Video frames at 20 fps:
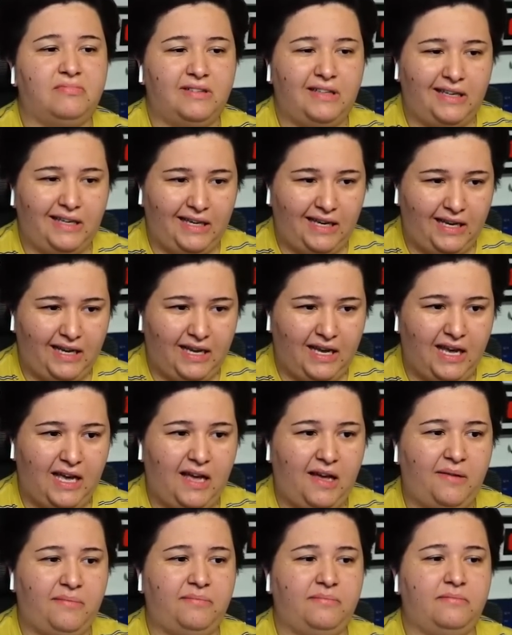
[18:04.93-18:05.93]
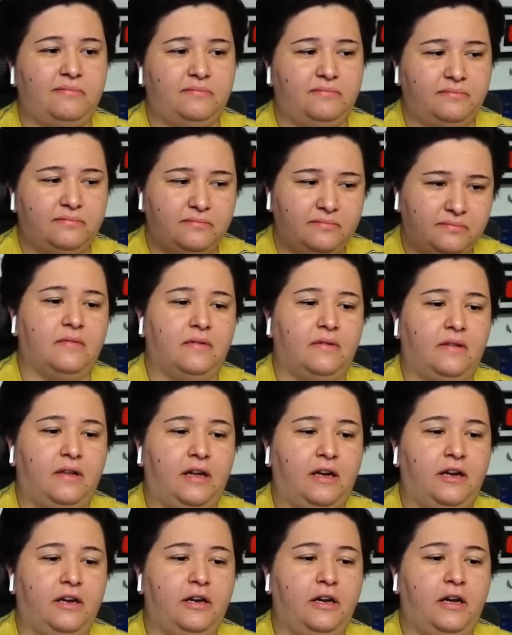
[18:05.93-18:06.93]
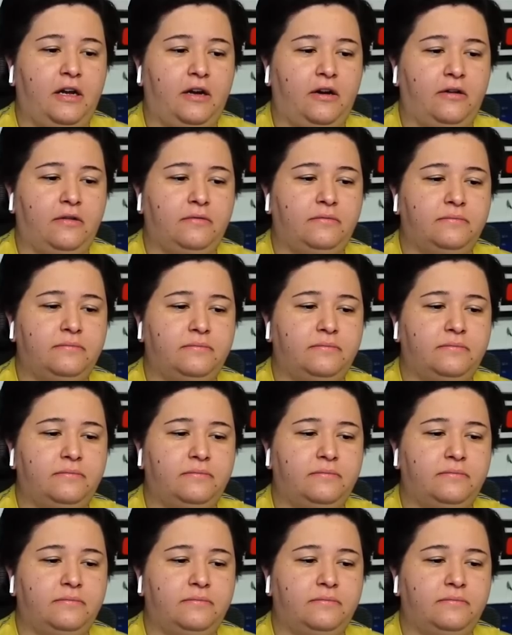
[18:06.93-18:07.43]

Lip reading: Yep. There you go.